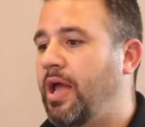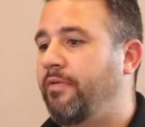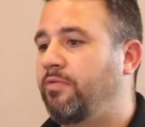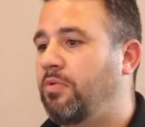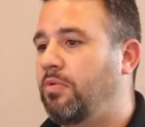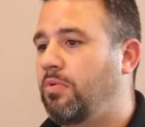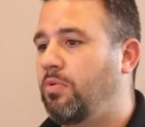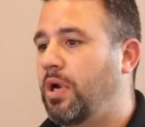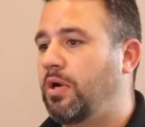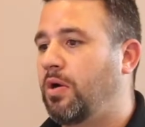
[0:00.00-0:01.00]
have
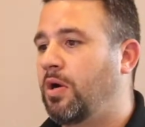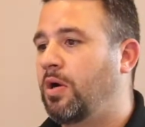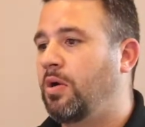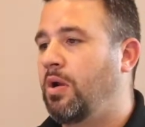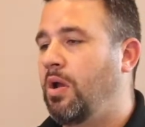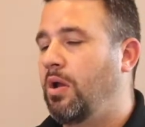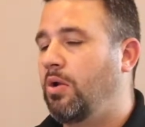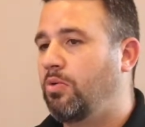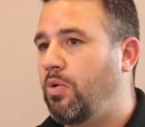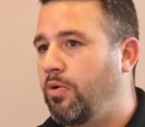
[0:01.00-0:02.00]
quicker
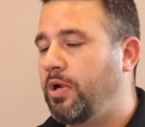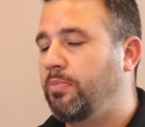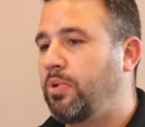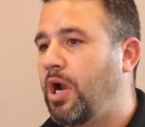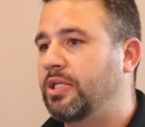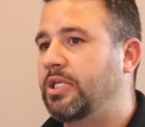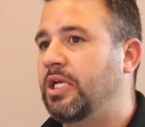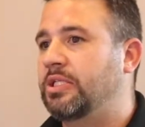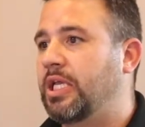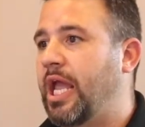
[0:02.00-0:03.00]
quoting
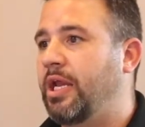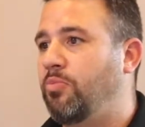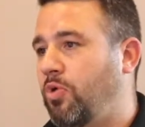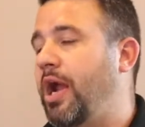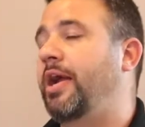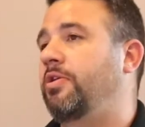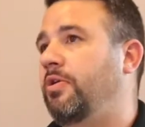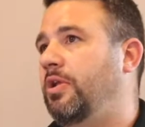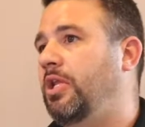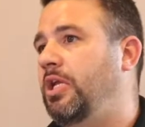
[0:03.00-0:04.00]
process and more
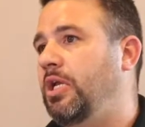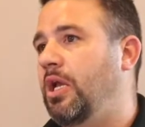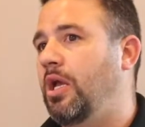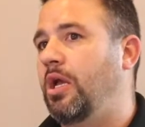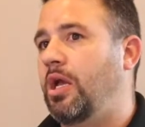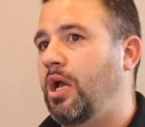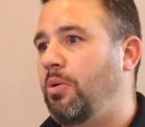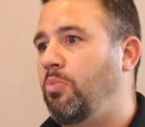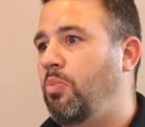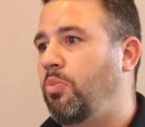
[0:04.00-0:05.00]
accurately.
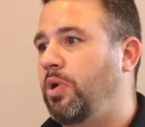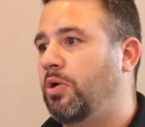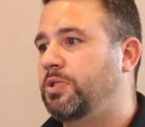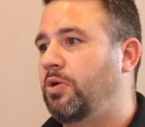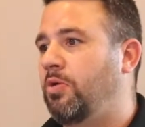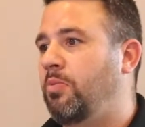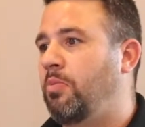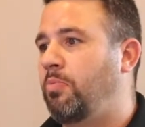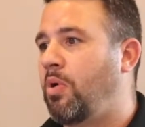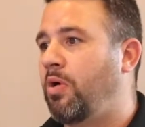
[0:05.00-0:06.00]
Um, we also
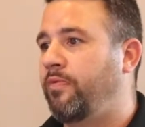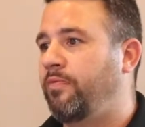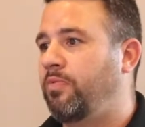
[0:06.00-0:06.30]
are part